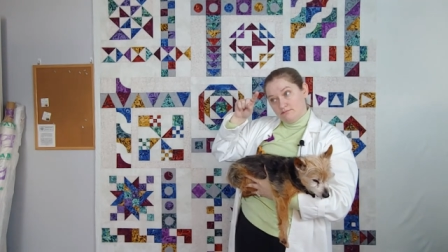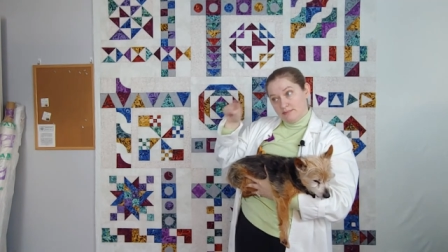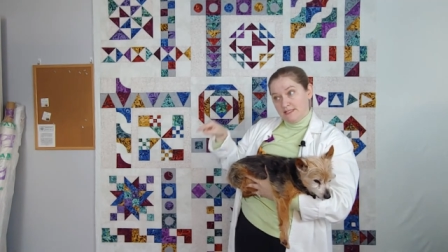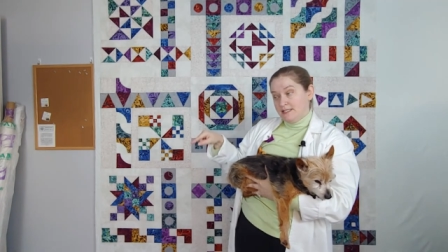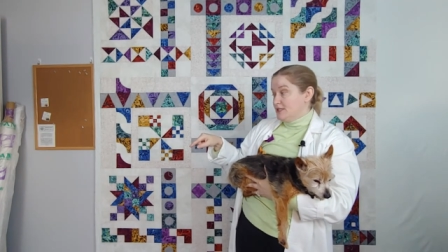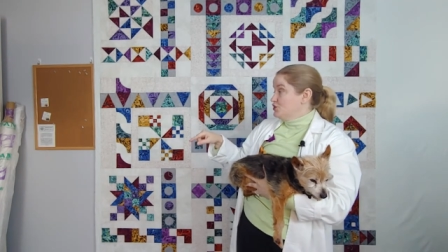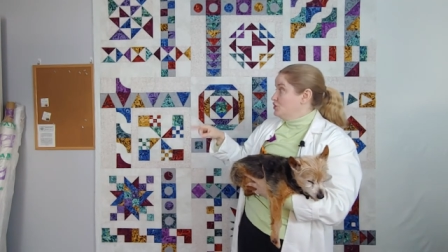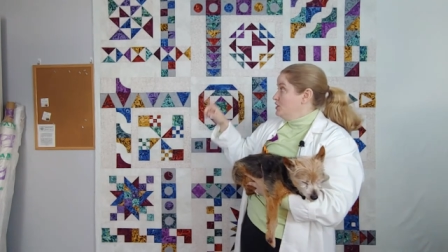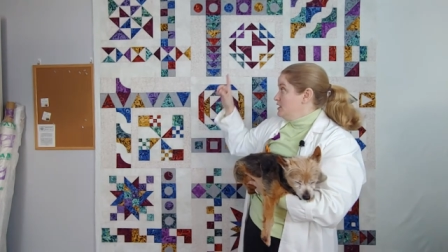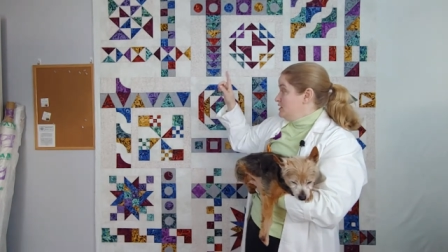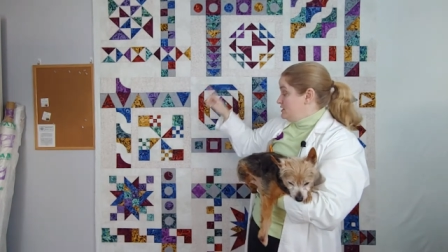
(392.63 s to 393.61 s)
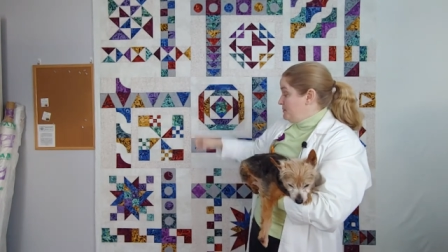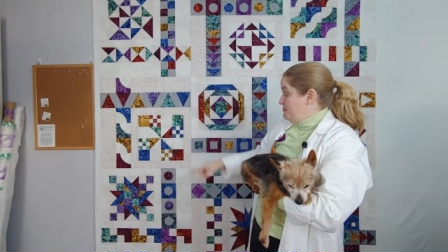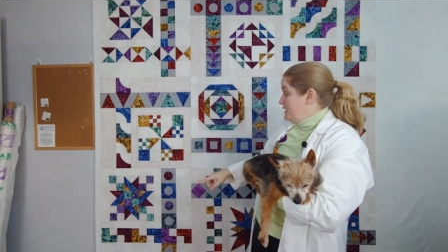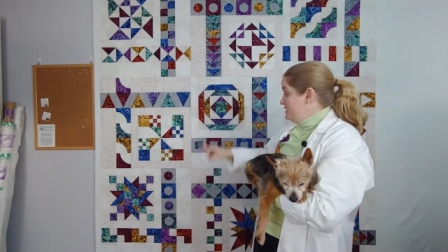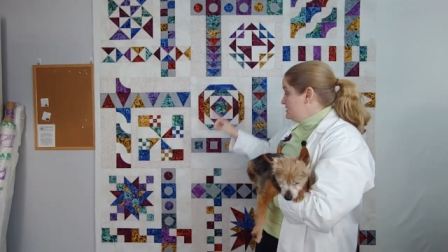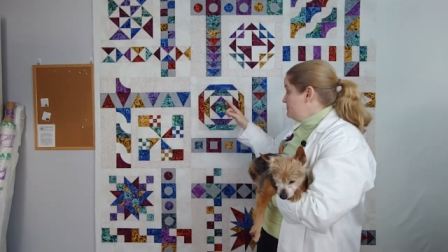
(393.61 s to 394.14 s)
stitch to
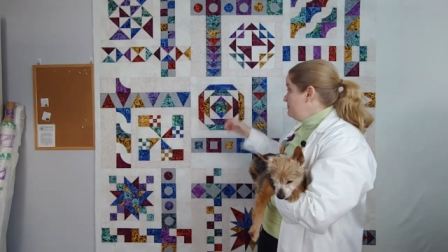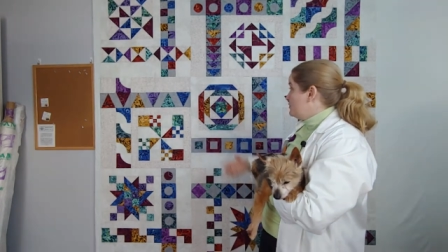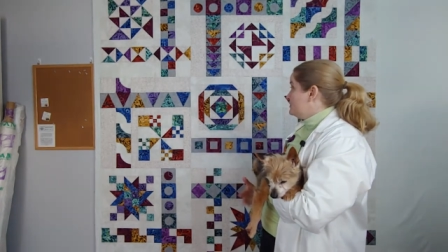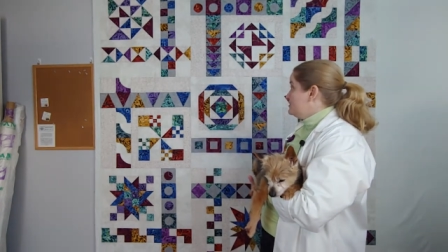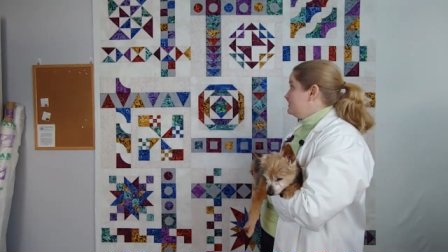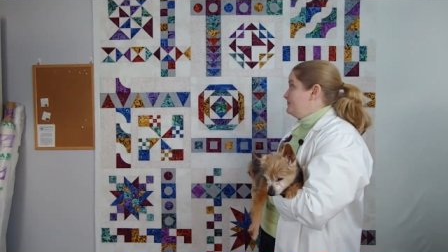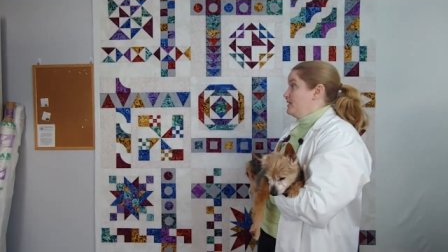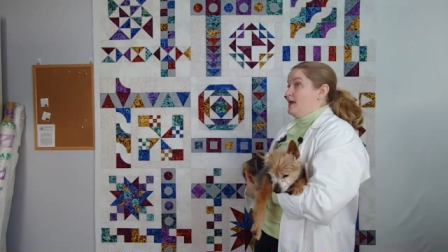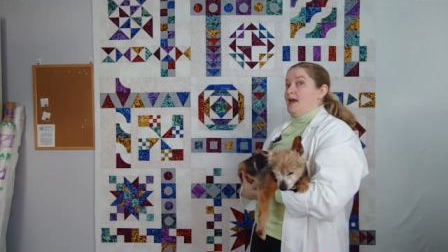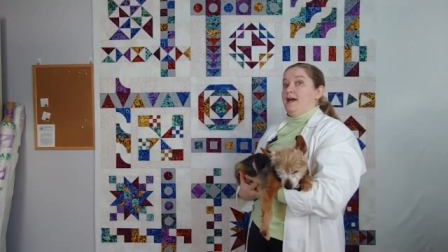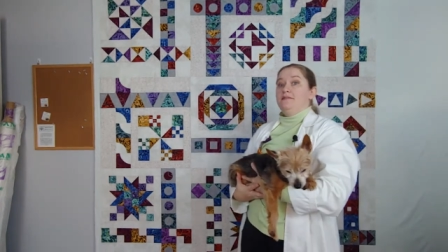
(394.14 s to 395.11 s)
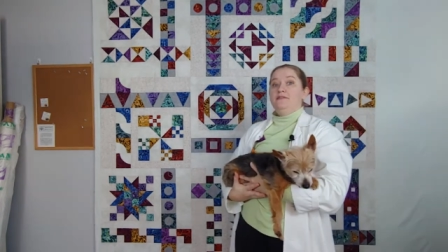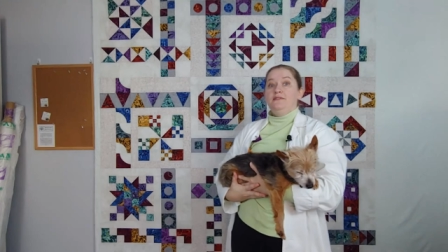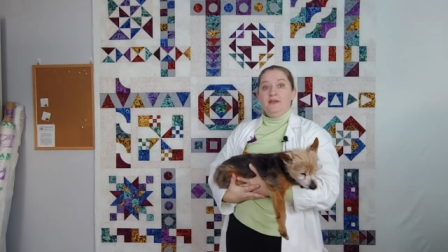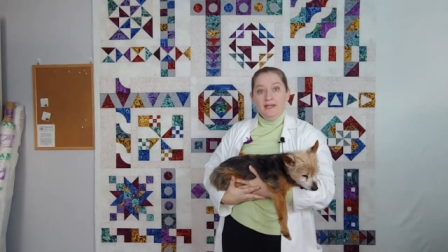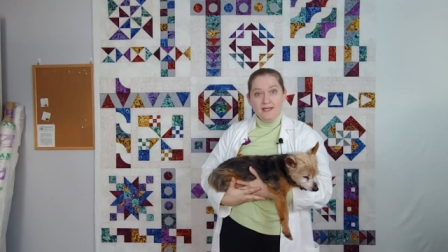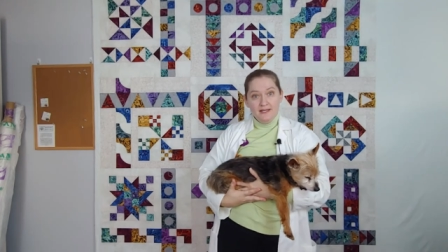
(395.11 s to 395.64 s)
piece the borders. And
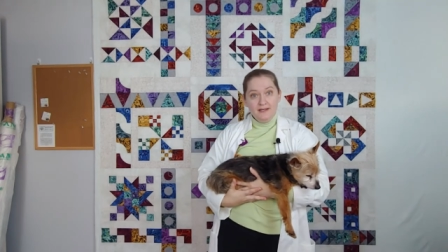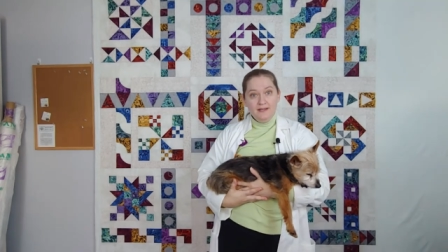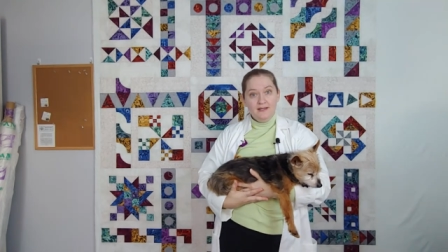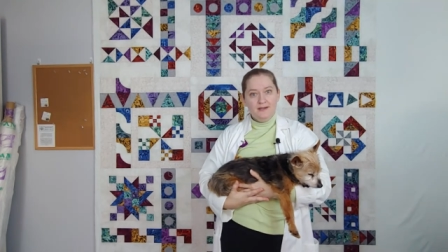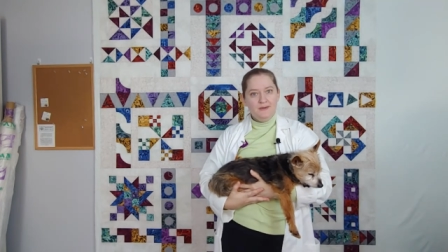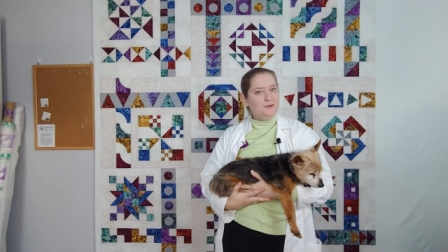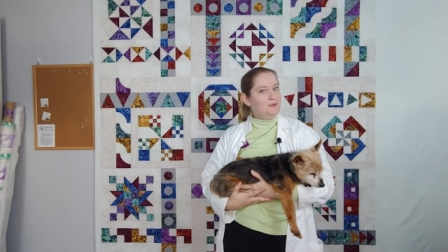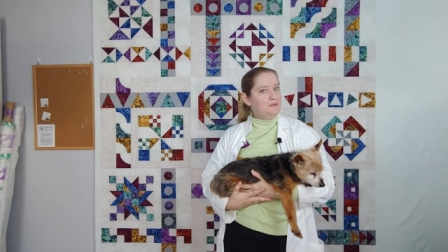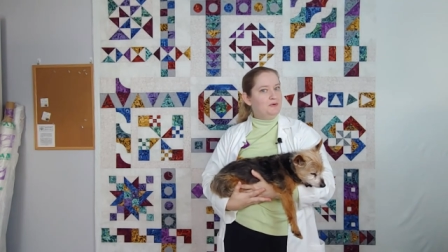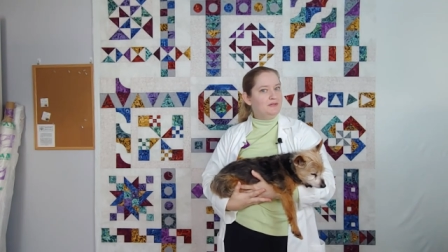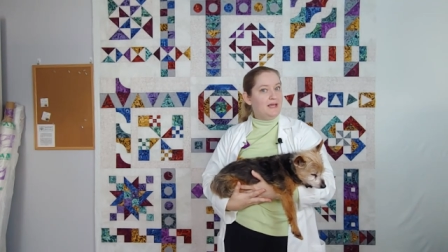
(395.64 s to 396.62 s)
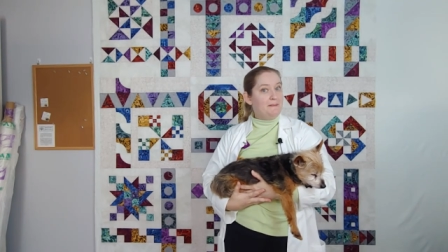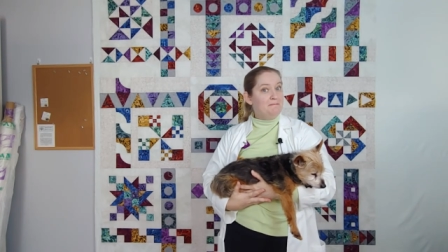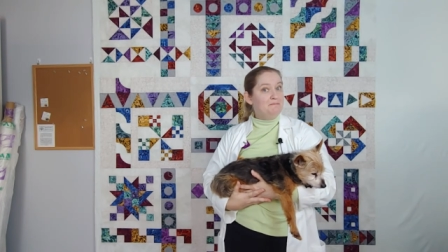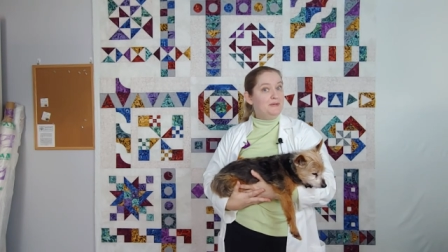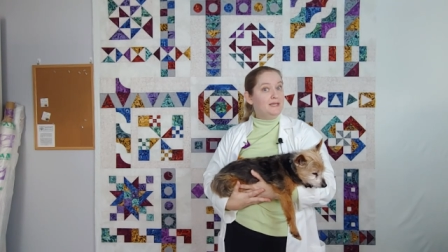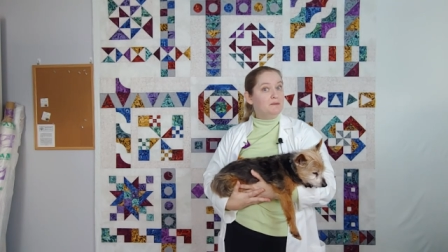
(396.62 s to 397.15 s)
then we put that
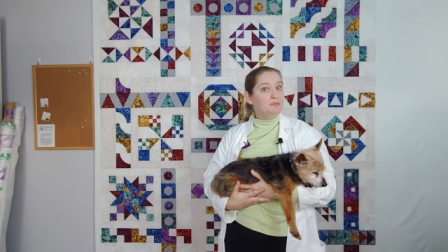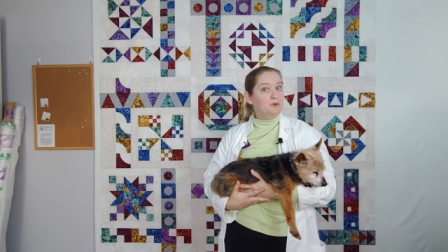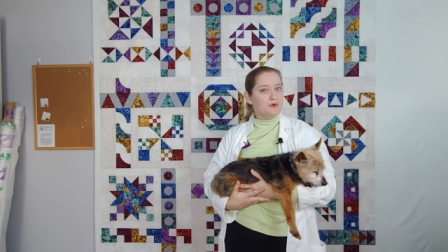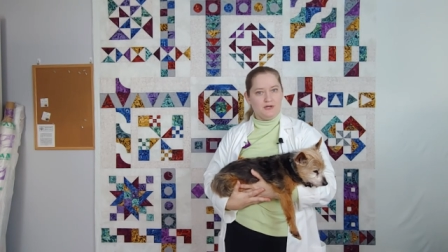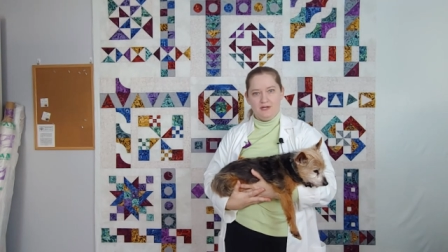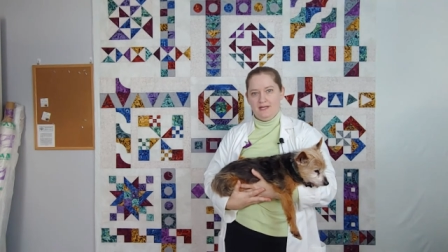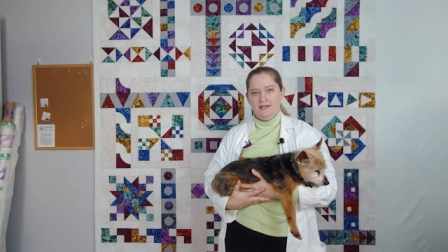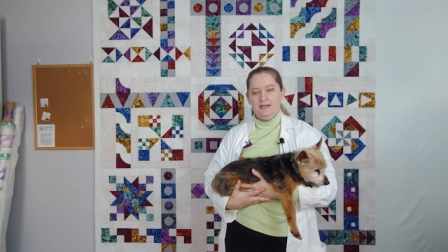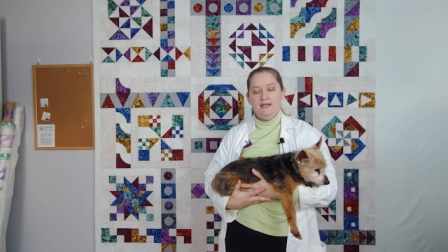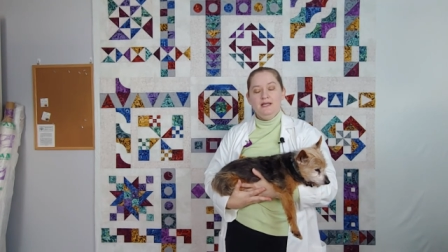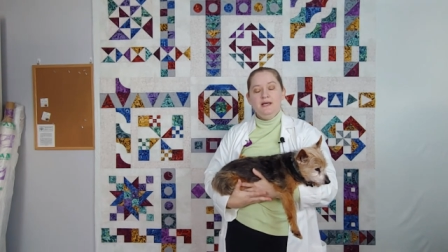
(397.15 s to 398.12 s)
big border in.